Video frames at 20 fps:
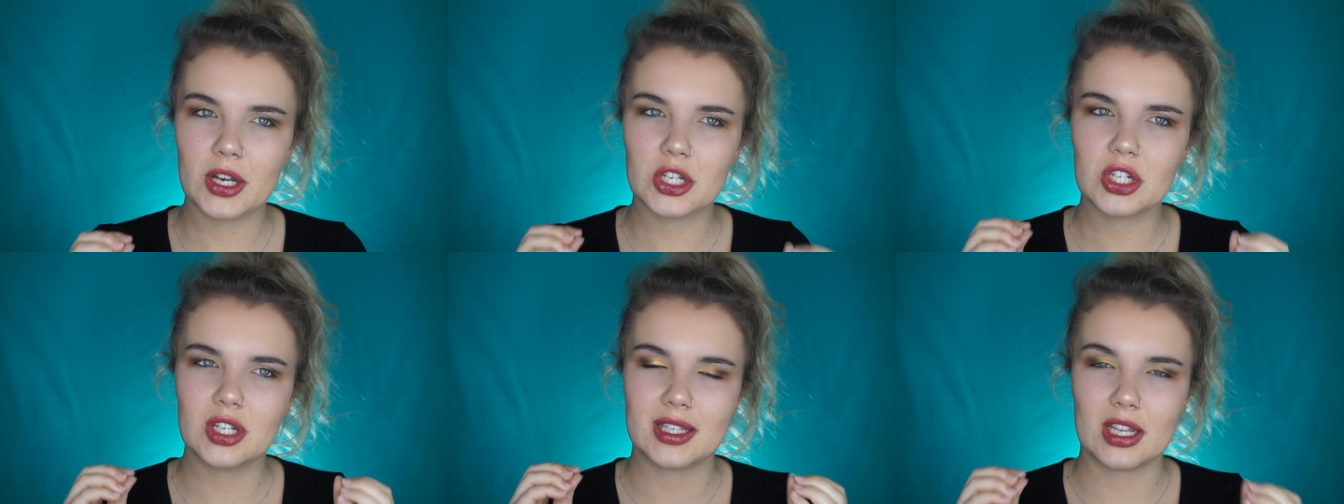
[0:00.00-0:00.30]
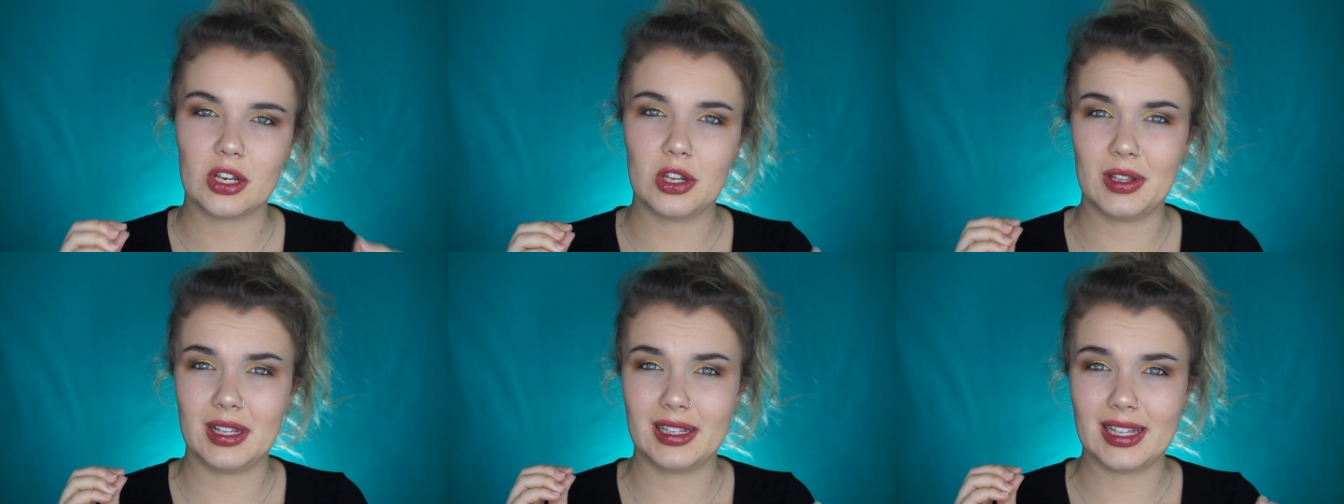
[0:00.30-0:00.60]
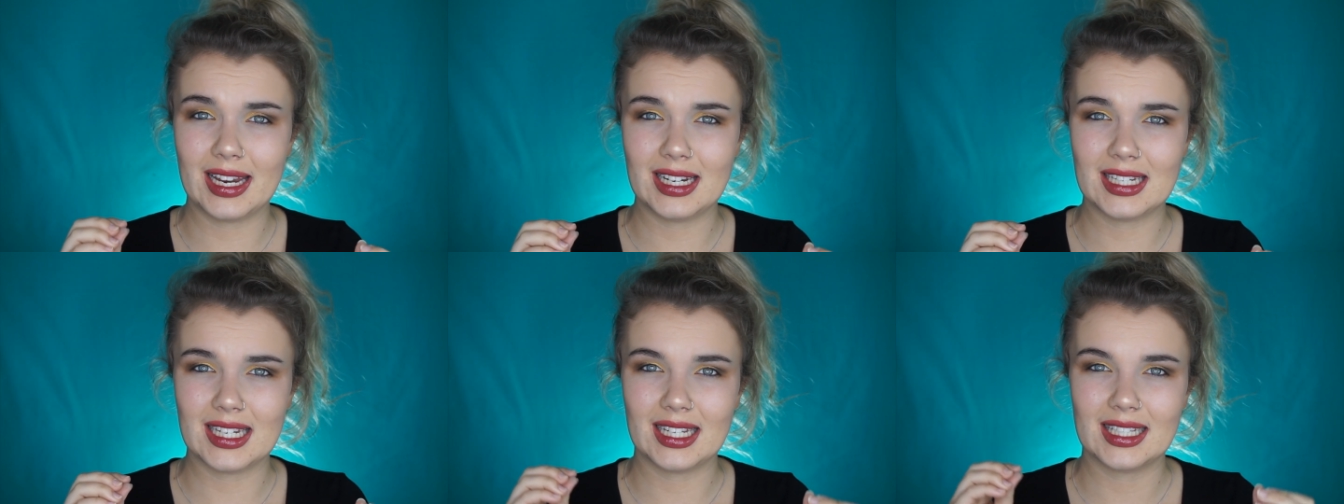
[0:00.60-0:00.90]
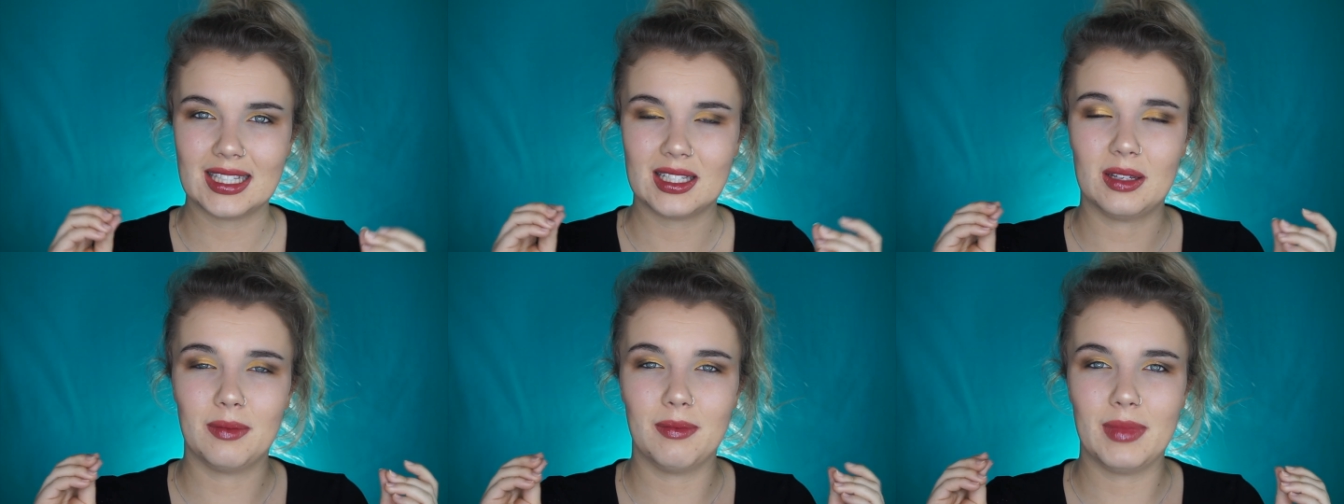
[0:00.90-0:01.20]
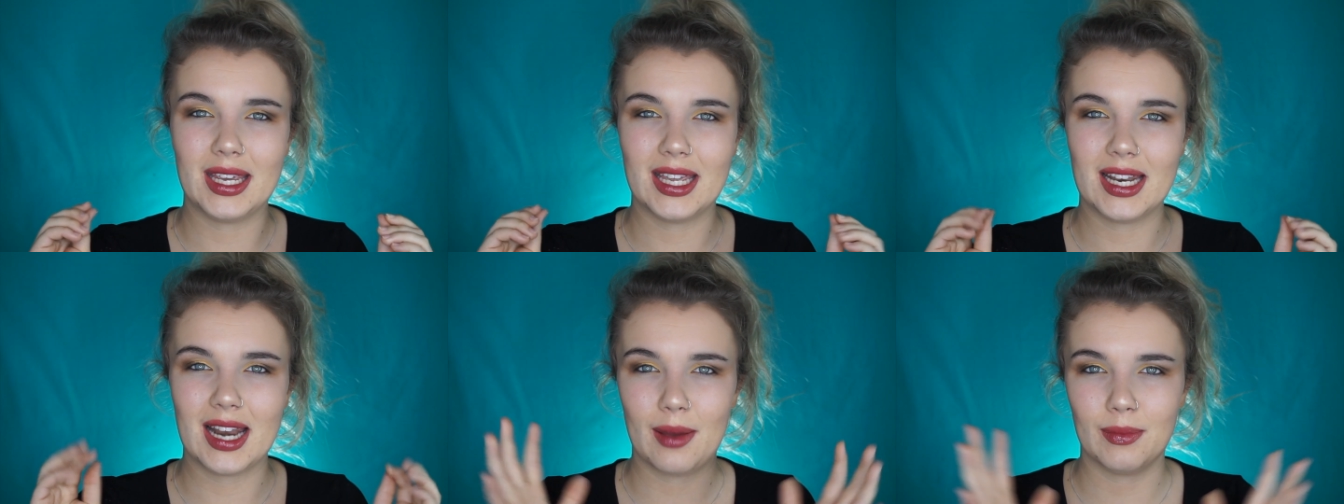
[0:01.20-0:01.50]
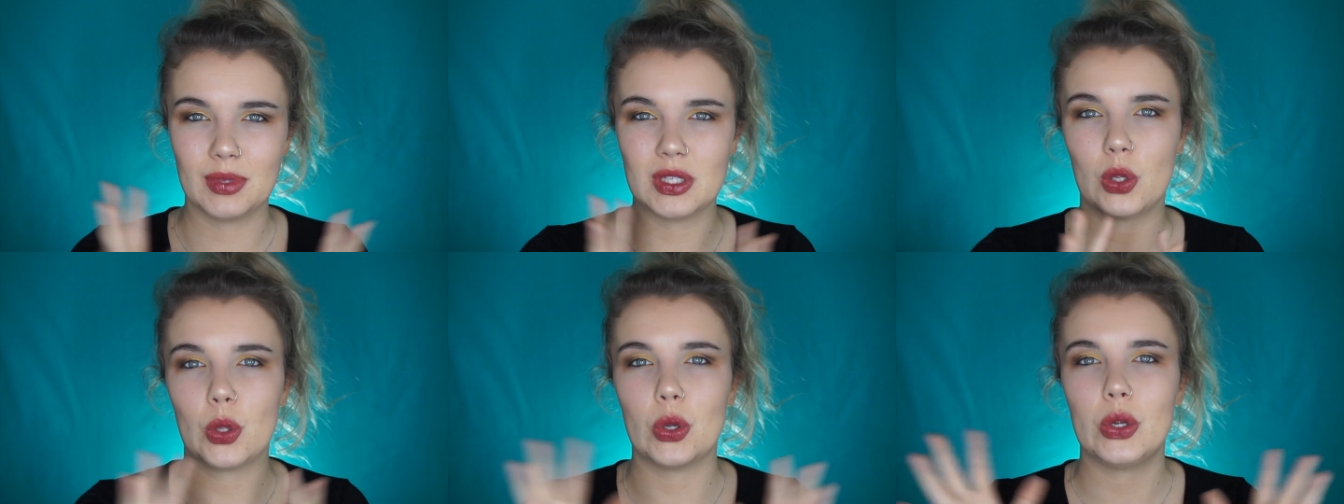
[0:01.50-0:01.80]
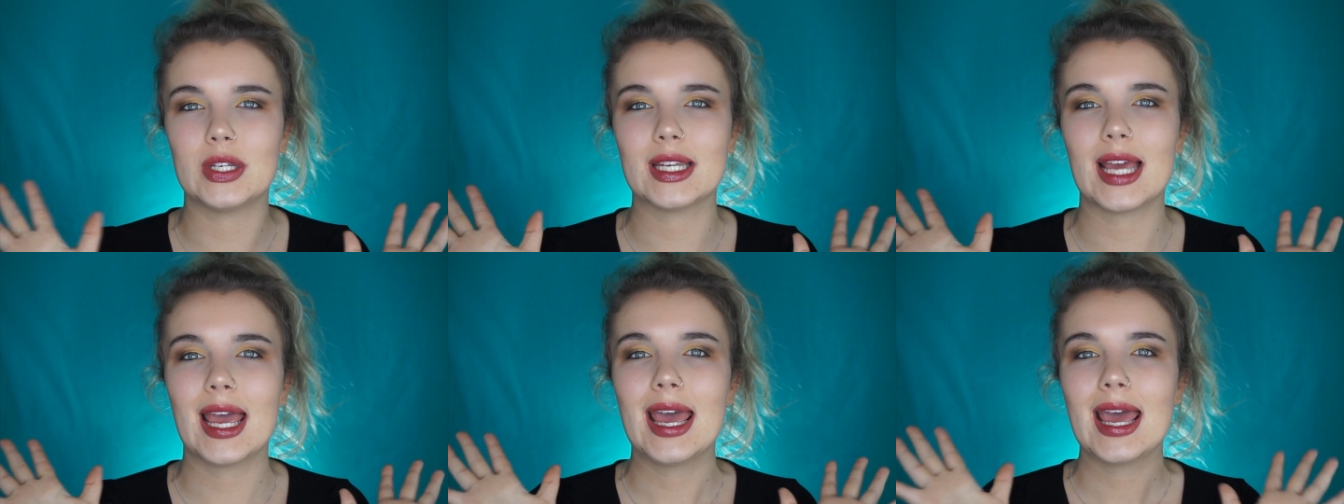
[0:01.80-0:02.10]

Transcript: because I know that latex can be an absolute